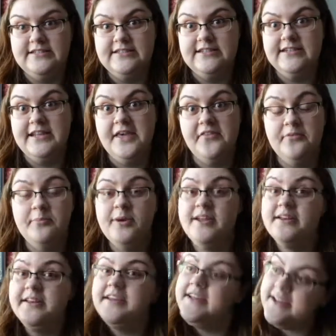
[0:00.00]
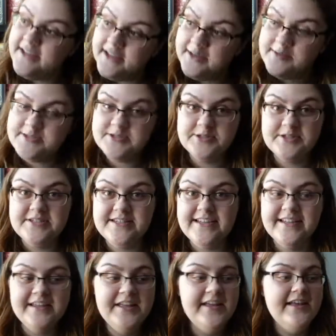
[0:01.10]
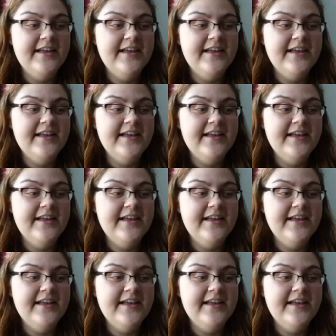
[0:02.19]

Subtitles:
to death, but it was interesting.